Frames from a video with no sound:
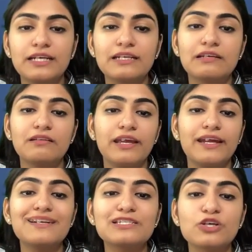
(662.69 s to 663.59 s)
It
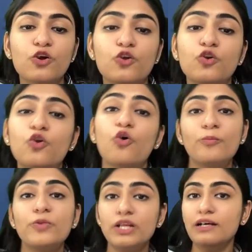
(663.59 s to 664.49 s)
creates
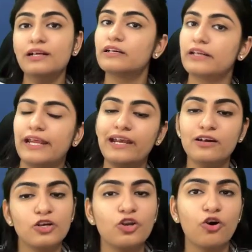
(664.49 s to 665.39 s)
global
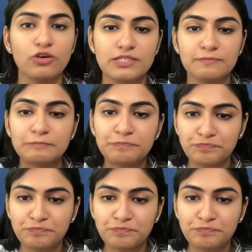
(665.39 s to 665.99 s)
trade laws.